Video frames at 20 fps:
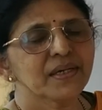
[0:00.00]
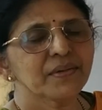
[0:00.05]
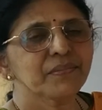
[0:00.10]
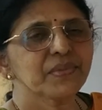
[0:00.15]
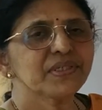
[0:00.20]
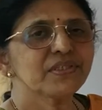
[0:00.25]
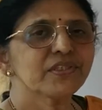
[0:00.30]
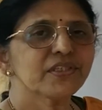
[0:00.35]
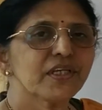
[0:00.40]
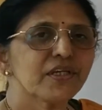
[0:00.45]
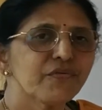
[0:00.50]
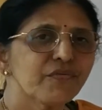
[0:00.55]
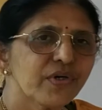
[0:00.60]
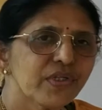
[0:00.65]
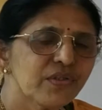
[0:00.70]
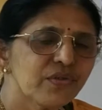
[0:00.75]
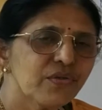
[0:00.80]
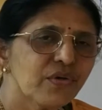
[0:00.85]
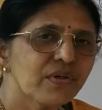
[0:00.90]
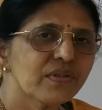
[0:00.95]
Means
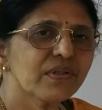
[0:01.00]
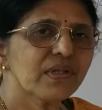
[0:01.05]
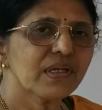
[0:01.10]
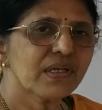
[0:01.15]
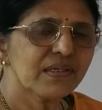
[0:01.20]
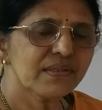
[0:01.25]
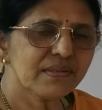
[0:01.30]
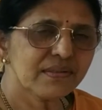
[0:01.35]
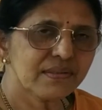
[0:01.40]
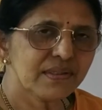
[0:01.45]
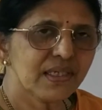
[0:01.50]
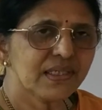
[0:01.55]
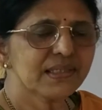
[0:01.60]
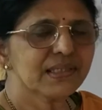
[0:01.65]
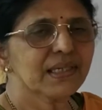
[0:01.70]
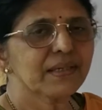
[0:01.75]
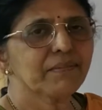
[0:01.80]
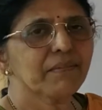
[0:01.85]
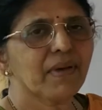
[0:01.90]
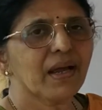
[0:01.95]
even though there is a
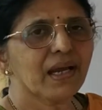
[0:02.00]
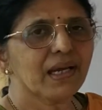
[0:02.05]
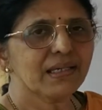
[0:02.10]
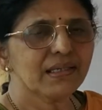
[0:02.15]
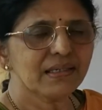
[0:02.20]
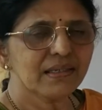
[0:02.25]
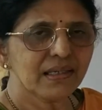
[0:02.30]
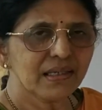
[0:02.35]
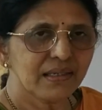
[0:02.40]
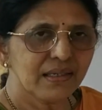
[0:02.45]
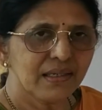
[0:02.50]
demand